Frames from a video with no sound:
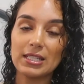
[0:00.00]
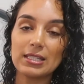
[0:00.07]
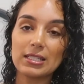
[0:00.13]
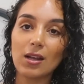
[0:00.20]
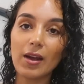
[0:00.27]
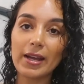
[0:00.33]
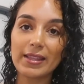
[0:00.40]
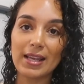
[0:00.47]
It's
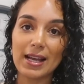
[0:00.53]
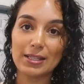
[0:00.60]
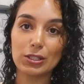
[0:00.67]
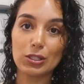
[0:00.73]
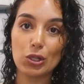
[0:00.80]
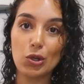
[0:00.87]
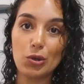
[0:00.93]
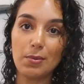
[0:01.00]
like that
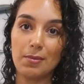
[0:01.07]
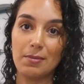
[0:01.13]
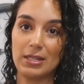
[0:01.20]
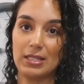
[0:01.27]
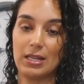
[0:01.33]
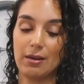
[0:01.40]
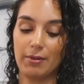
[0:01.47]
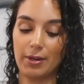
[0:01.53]
scuba
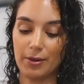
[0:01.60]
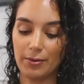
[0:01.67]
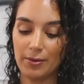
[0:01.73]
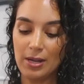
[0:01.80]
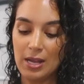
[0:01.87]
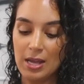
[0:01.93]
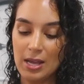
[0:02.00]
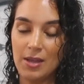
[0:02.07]

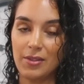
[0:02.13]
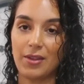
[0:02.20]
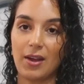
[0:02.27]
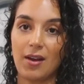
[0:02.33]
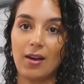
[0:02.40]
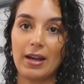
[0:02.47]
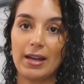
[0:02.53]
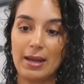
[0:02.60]
material
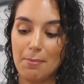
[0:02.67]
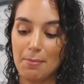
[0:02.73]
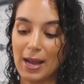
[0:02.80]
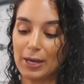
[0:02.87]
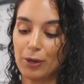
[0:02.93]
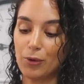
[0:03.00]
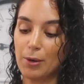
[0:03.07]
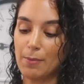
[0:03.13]
that I
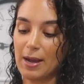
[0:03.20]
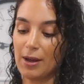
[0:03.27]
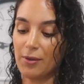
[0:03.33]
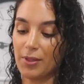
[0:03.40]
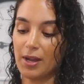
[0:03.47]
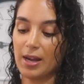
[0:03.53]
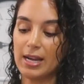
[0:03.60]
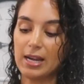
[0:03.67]
bang on
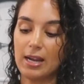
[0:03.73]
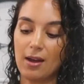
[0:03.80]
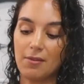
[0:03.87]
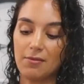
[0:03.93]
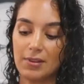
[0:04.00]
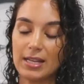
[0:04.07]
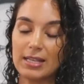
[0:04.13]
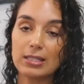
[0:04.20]
about that I
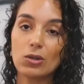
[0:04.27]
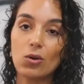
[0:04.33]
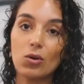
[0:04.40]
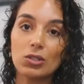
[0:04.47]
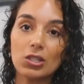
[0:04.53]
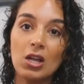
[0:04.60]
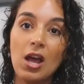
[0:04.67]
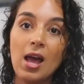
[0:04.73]
love. It's
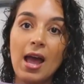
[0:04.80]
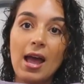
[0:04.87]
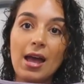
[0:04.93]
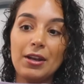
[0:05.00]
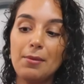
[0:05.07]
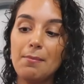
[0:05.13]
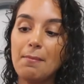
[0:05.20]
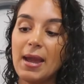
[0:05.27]
got
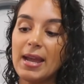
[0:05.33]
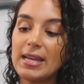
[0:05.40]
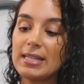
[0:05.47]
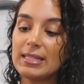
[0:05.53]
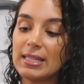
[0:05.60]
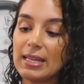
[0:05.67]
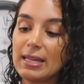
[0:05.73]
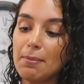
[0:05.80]
an
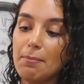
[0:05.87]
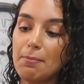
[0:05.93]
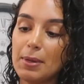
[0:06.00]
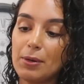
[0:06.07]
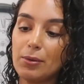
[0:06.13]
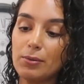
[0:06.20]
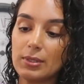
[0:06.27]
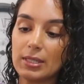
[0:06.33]
amazing
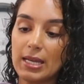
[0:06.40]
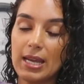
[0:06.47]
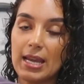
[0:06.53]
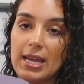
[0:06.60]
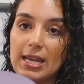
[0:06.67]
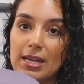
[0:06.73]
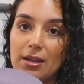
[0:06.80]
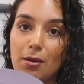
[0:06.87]

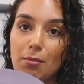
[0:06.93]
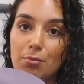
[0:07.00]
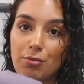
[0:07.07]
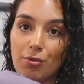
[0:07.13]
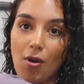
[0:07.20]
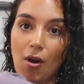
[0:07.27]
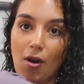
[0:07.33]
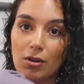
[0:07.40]
built-in
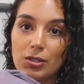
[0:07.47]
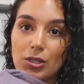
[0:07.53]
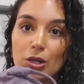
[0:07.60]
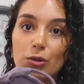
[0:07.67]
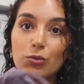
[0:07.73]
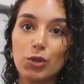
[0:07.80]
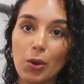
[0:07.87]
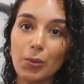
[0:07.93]
bra, so
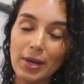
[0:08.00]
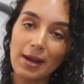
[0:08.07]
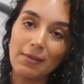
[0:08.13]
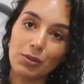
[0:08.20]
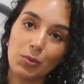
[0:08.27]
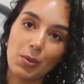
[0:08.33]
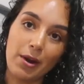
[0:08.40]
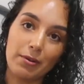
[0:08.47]
you don't
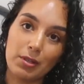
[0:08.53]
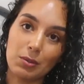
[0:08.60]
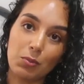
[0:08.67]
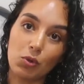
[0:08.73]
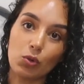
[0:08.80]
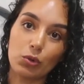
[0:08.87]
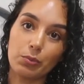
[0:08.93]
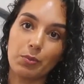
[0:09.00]
have to wear a
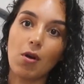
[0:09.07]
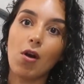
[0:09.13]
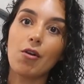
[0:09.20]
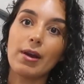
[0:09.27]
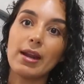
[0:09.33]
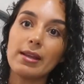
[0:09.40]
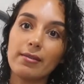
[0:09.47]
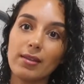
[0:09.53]
sports bra
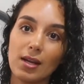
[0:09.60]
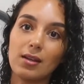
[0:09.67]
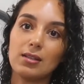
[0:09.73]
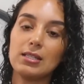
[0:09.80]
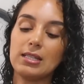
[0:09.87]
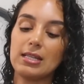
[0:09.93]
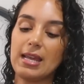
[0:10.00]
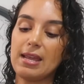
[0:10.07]
or anything
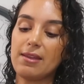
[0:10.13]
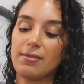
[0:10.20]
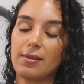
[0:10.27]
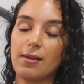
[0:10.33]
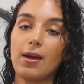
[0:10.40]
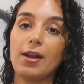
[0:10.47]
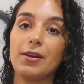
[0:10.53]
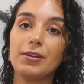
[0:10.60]

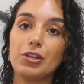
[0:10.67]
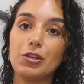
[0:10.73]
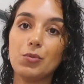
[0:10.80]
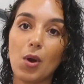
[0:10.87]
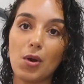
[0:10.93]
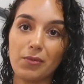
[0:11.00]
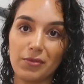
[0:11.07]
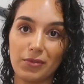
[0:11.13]
underneath and you
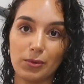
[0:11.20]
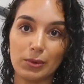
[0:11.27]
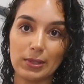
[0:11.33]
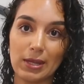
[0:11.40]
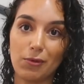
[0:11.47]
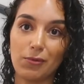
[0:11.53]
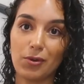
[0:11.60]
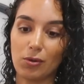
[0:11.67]
won't feel
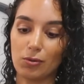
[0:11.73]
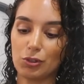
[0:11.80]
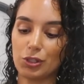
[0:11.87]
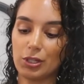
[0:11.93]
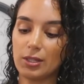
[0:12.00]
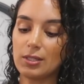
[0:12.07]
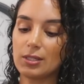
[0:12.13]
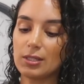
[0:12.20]

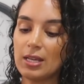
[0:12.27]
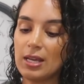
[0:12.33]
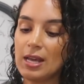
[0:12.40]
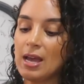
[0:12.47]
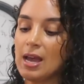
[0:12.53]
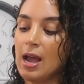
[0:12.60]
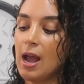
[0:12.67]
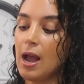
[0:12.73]
self-conscious.
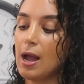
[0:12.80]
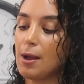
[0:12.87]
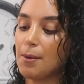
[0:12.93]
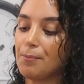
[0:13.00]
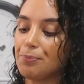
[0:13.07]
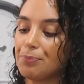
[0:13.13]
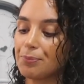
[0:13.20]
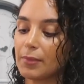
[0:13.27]

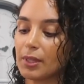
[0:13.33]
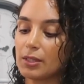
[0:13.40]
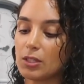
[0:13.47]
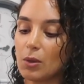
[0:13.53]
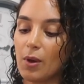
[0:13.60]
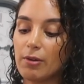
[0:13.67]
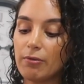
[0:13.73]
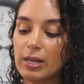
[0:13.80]
Um,
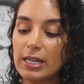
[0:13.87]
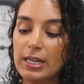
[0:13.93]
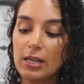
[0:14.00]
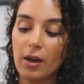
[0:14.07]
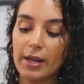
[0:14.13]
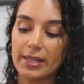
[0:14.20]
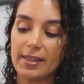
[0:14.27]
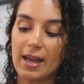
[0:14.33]
so I really
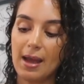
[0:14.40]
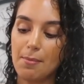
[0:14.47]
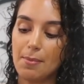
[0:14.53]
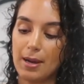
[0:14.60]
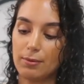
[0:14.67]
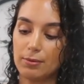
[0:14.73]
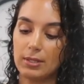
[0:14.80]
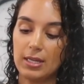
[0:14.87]
like that
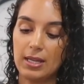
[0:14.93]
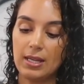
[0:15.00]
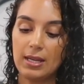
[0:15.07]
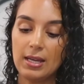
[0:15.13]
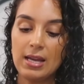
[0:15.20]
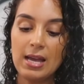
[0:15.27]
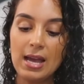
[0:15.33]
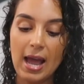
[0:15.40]
about
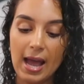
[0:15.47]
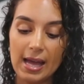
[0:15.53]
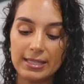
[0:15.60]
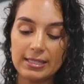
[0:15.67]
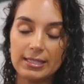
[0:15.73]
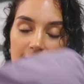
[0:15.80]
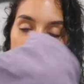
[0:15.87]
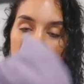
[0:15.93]
it
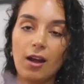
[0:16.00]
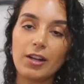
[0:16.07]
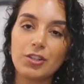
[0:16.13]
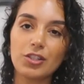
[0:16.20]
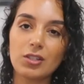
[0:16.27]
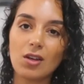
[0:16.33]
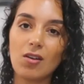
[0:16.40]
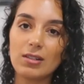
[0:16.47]
and I
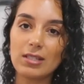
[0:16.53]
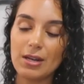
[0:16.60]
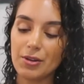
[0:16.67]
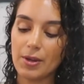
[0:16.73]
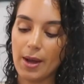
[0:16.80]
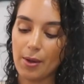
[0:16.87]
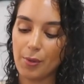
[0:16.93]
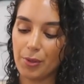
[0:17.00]
just can't tell
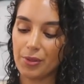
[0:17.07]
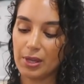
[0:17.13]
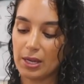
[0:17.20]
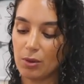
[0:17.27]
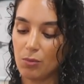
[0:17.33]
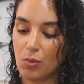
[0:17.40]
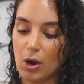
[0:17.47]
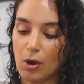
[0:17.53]
you how
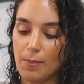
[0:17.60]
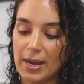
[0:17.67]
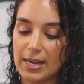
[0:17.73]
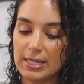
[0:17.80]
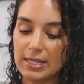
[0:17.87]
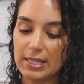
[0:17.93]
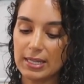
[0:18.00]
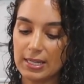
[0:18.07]
thick and well
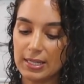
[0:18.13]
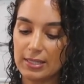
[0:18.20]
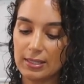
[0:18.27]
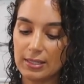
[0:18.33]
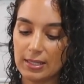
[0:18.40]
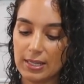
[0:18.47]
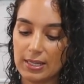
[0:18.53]
made it is.